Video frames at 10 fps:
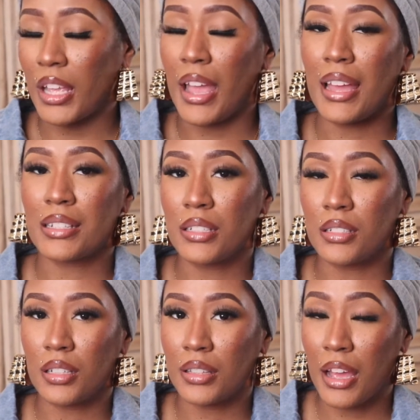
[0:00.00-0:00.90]
It hasn't
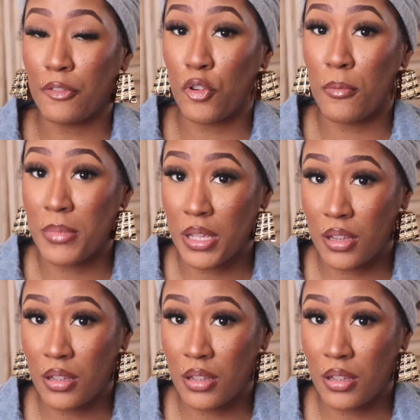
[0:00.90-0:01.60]
done that for me.